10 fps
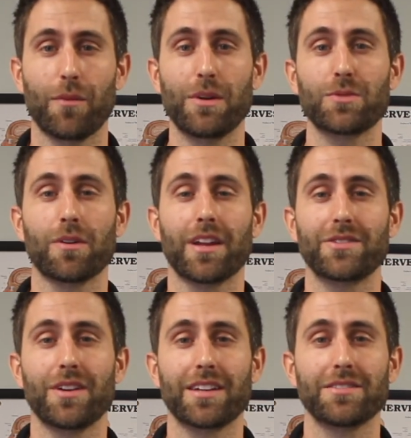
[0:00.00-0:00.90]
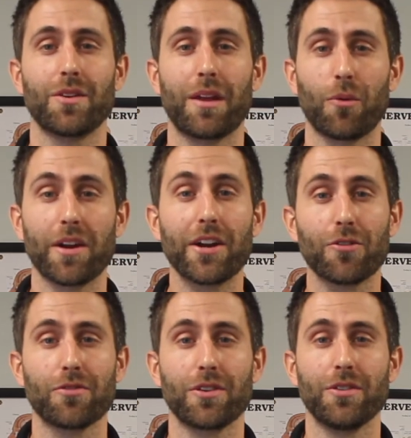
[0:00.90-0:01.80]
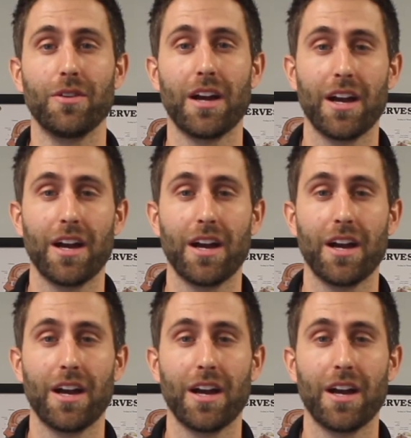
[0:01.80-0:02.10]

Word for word: and we just want to let you guys know that we're here for you.